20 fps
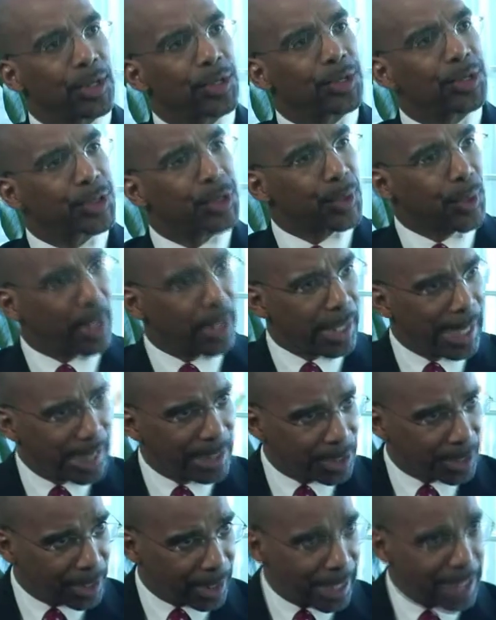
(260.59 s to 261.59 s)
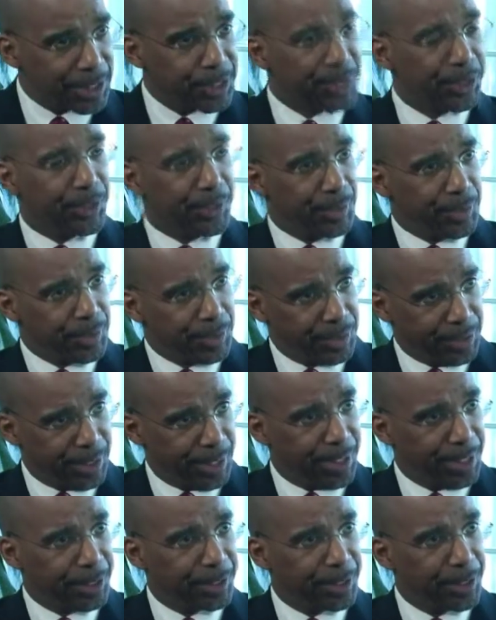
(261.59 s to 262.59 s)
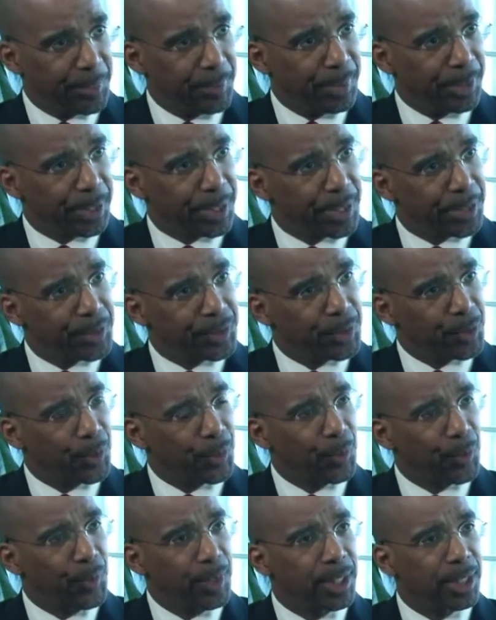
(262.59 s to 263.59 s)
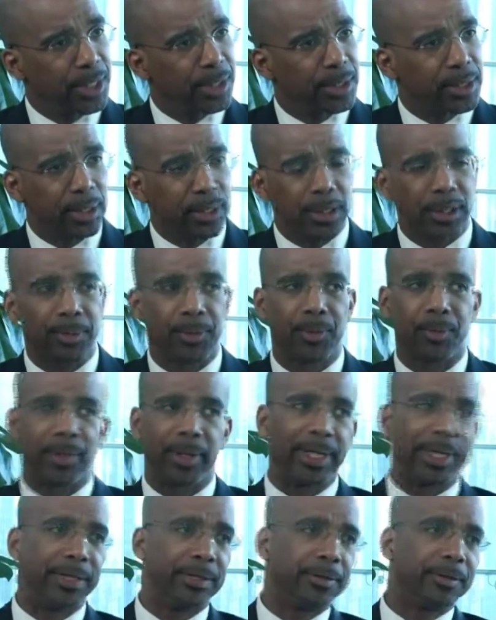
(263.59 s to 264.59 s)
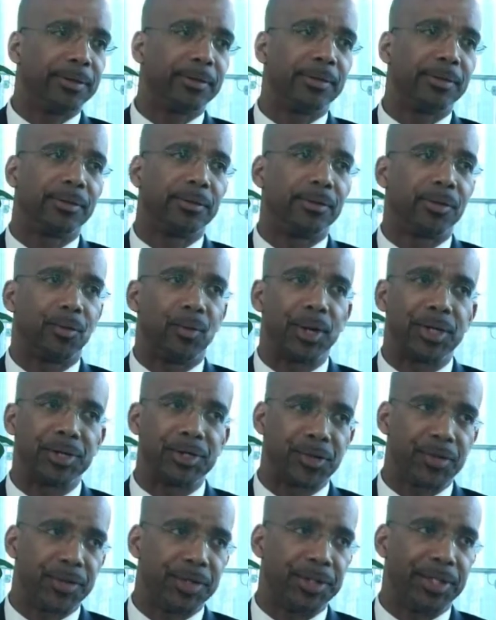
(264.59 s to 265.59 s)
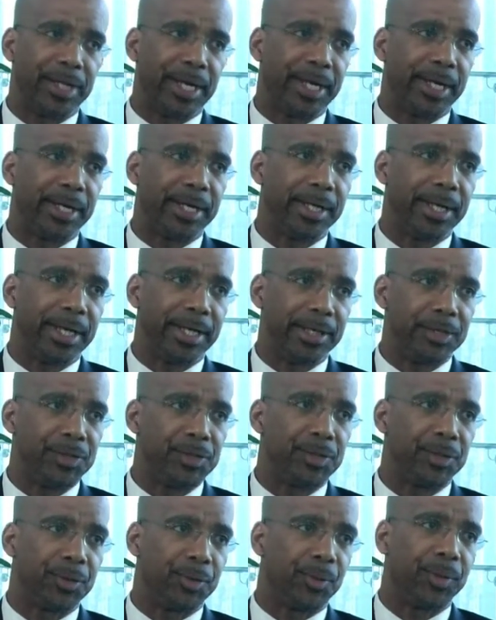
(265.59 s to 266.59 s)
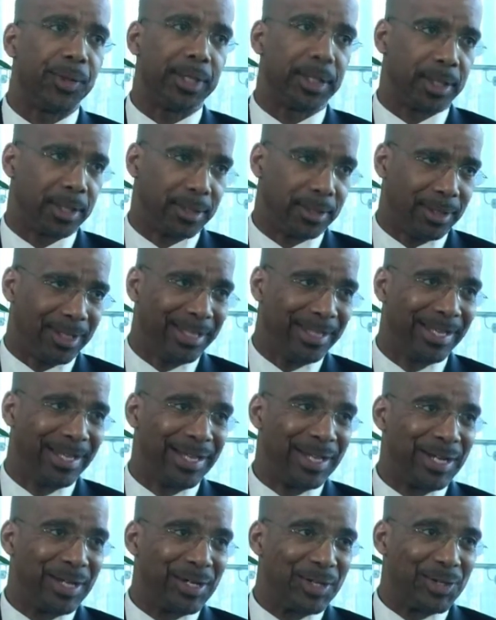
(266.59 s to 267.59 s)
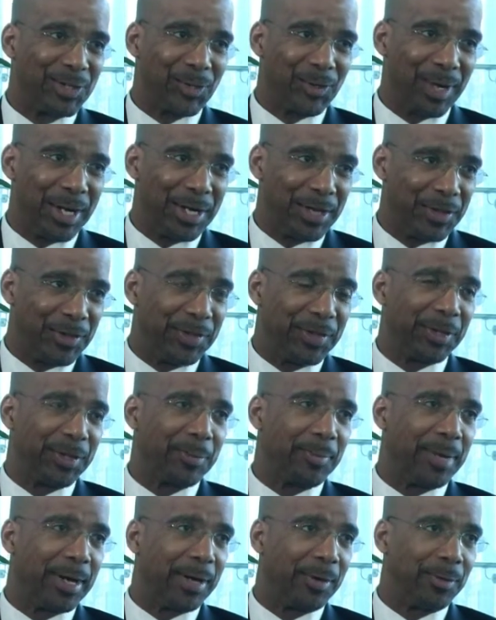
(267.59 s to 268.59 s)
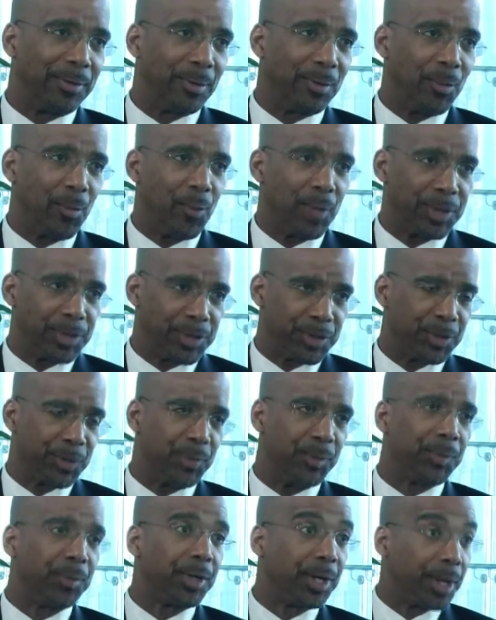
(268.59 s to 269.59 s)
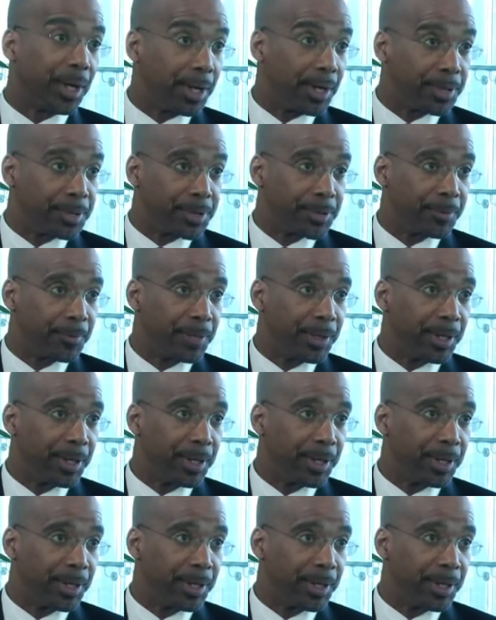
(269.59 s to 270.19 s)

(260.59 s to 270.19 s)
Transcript: So I like the last thing you said, because we could deliberate the rest of the day and into the weekend trying to think about what's the root cause.